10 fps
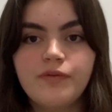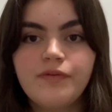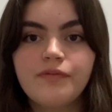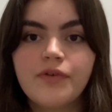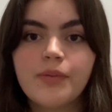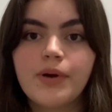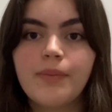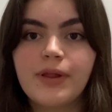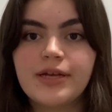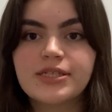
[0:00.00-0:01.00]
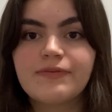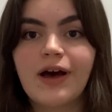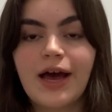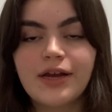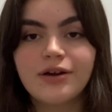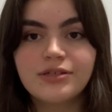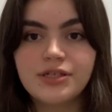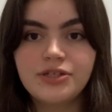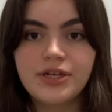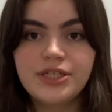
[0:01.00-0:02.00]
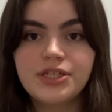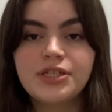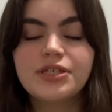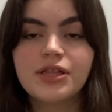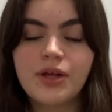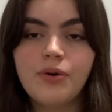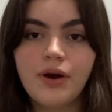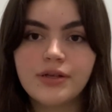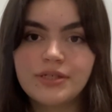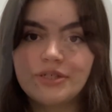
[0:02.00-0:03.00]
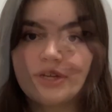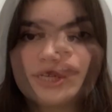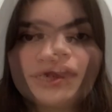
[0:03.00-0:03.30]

from a place of high concentration to low concentration.